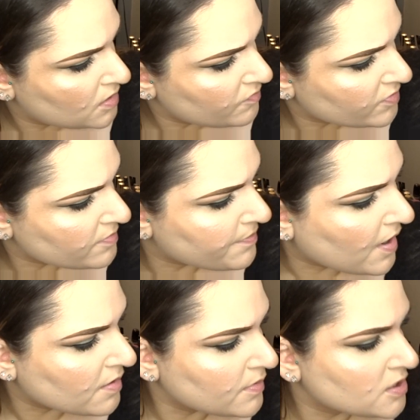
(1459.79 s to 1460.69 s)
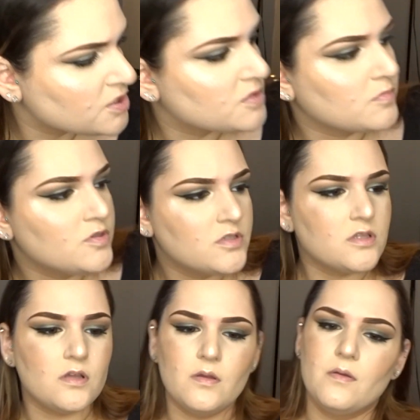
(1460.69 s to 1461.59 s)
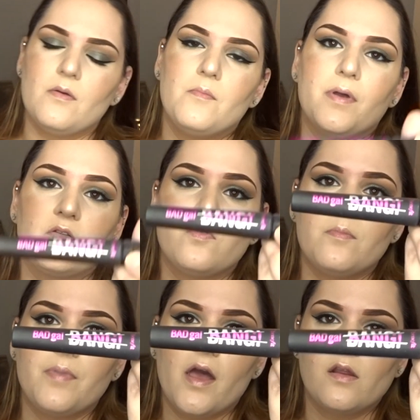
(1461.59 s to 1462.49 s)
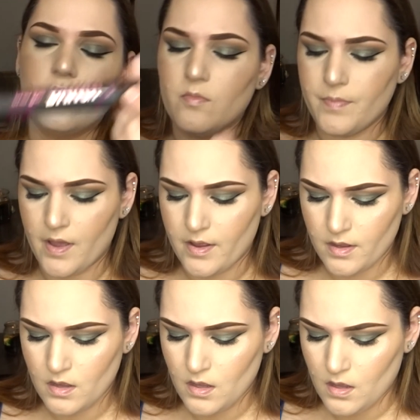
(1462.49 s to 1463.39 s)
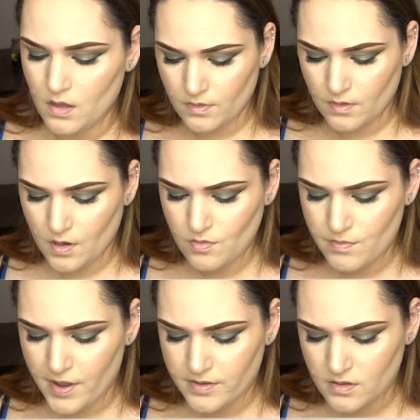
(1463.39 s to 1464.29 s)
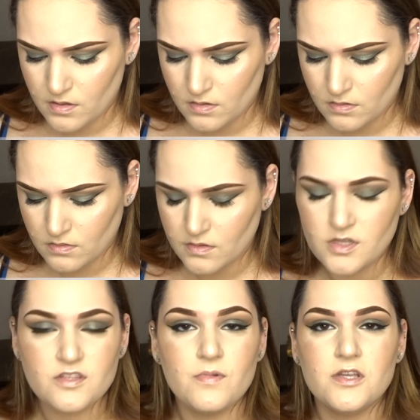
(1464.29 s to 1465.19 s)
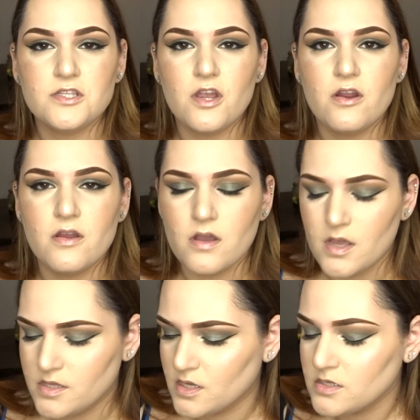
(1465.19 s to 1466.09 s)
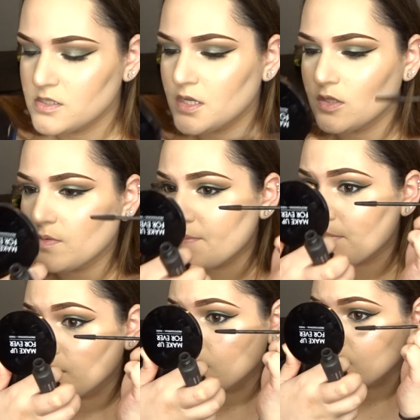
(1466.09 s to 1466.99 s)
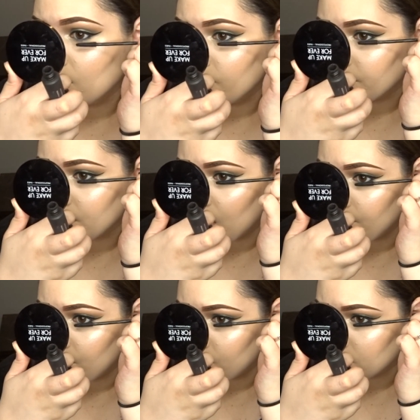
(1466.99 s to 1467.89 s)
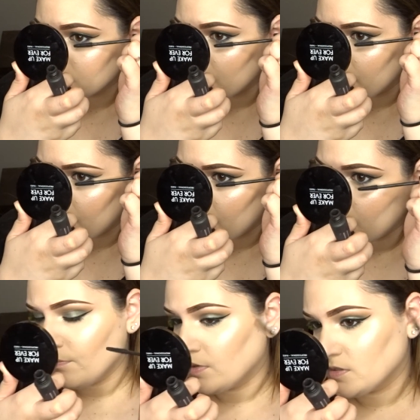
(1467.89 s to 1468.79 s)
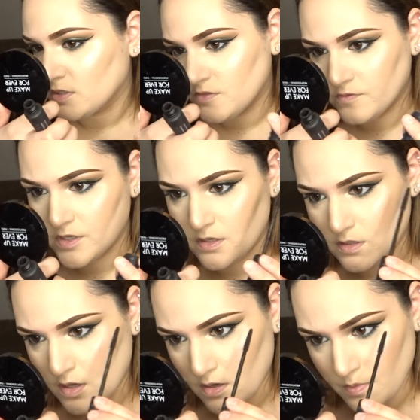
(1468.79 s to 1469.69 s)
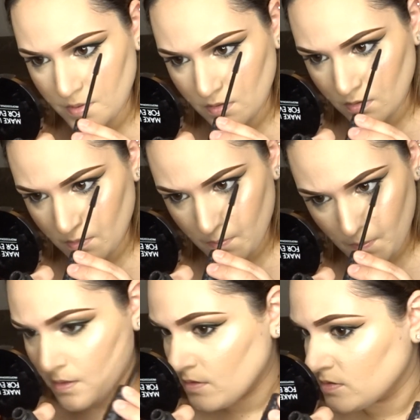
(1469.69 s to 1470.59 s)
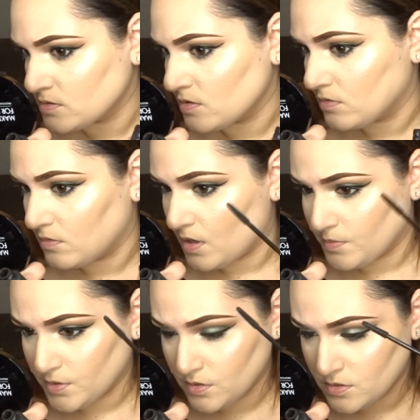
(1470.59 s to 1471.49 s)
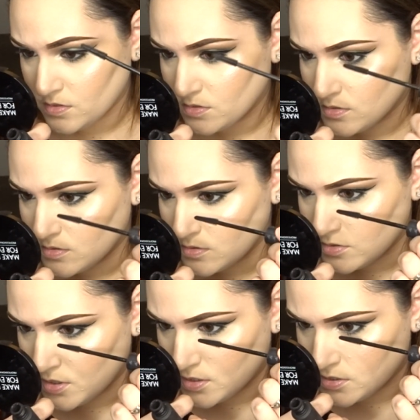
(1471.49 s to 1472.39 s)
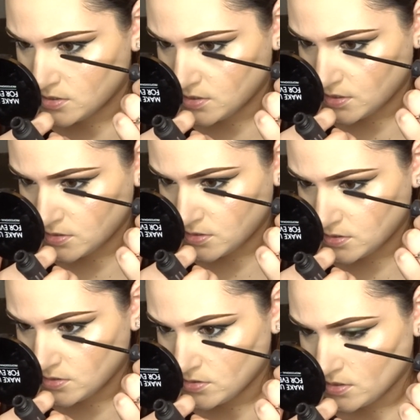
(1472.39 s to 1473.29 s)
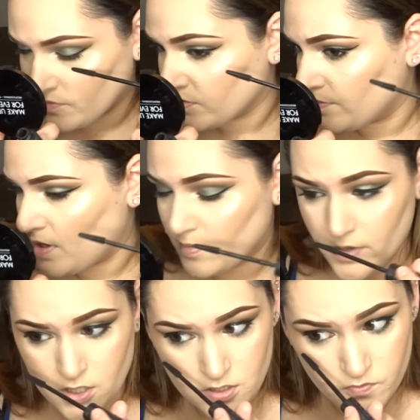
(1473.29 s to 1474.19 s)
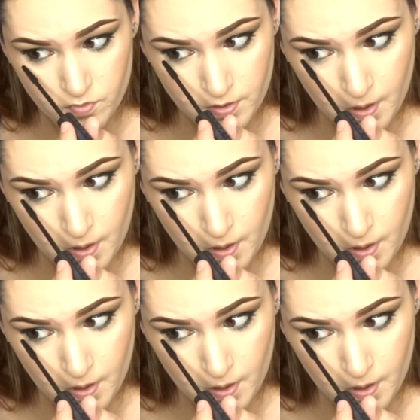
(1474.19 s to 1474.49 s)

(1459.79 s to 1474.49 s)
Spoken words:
And then for the bottom lashes, I'm gonna use the Benefit Bad Girl Bang. I don't mind this mascara. It does get a little bit better over time, I will say, but it does flake a lot on me. So I'm gonna try to stick to just using it for the bottom lashes for